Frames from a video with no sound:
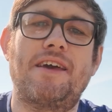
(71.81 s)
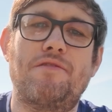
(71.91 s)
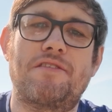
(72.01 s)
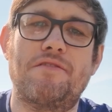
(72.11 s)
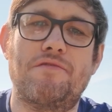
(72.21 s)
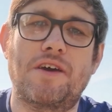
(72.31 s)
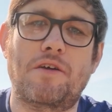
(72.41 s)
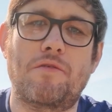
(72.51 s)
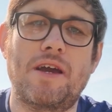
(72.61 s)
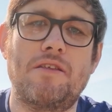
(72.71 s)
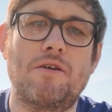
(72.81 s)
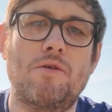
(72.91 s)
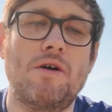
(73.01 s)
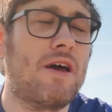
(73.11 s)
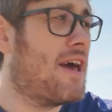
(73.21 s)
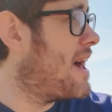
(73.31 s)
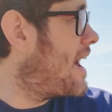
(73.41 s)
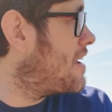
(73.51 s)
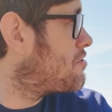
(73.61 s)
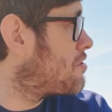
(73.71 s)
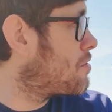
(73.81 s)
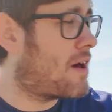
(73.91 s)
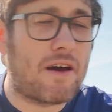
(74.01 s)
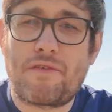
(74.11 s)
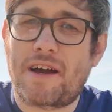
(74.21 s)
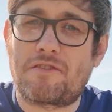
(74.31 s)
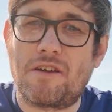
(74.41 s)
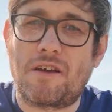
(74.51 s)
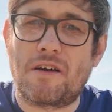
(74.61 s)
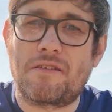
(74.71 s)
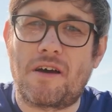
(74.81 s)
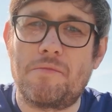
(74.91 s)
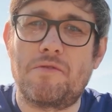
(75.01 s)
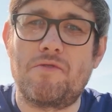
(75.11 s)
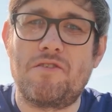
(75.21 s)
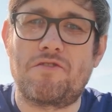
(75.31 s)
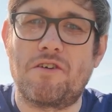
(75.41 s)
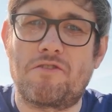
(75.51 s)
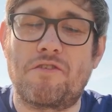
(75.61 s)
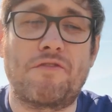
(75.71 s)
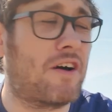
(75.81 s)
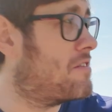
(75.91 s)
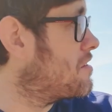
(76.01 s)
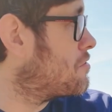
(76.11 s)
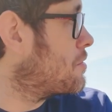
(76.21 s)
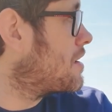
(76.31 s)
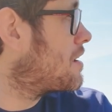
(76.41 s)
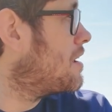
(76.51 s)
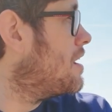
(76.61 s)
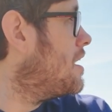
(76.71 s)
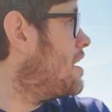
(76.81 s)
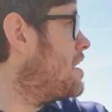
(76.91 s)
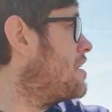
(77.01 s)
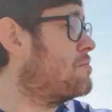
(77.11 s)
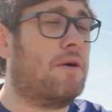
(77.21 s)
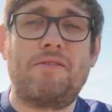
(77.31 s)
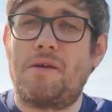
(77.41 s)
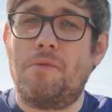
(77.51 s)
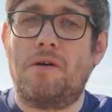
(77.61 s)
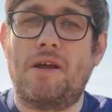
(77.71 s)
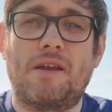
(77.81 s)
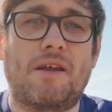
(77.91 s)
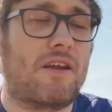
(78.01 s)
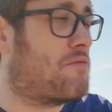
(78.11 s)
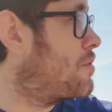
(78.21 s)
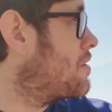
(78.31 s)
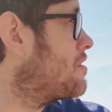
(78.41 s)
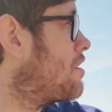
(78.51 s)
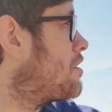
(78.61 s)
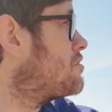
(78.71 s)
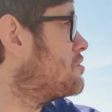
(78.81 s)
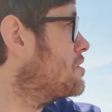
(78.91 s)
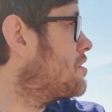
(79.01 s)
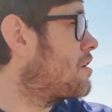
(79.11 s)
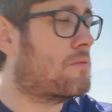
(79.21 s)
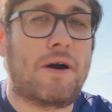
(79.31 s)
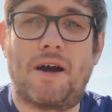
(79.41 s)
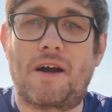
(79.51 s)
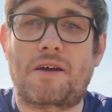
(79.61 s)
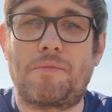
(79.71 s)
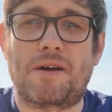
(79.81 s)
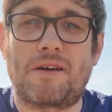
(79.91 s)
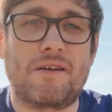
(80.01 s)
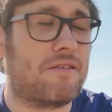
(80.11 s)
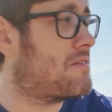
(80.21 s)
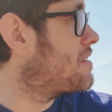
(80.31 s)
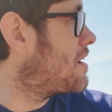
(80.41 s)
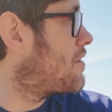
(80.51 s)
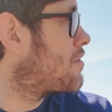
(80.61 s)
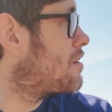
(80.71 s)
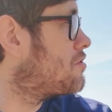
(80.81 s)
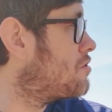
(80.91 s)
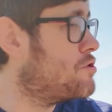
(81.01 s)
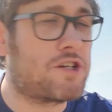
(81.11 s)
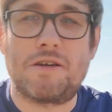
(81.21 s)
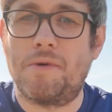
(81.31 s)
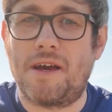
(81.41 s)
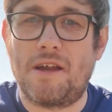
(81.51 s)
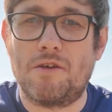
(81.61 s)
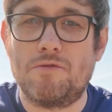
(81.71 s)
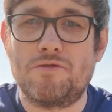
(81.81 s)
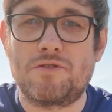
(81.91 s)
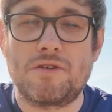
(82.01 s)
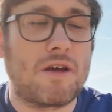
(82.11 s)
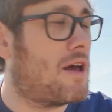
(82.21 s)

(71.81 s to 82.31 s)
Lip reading: and Davison Figueiredo. And so that I've actually got time to research the fights this week, it's Monday morning and I've brought the dogs to a dog park because I've got 2 Shiba Inus.